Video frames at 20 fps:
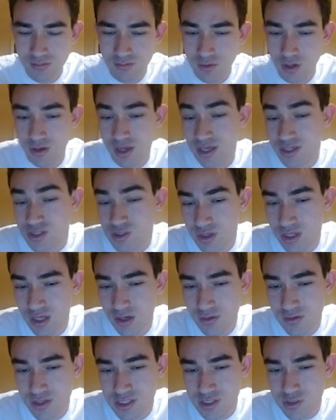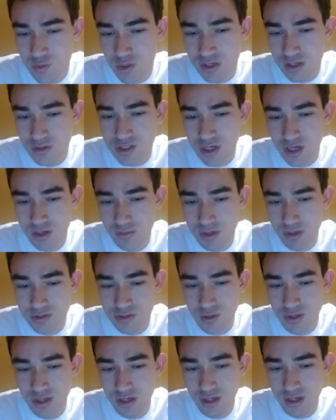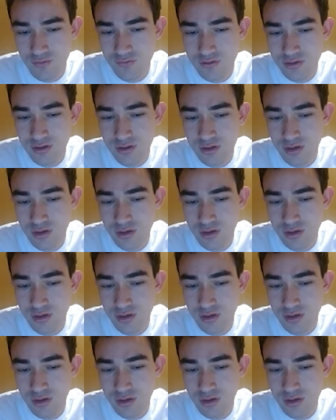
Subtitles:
Okay, so here, this is what I was talking about. So he could have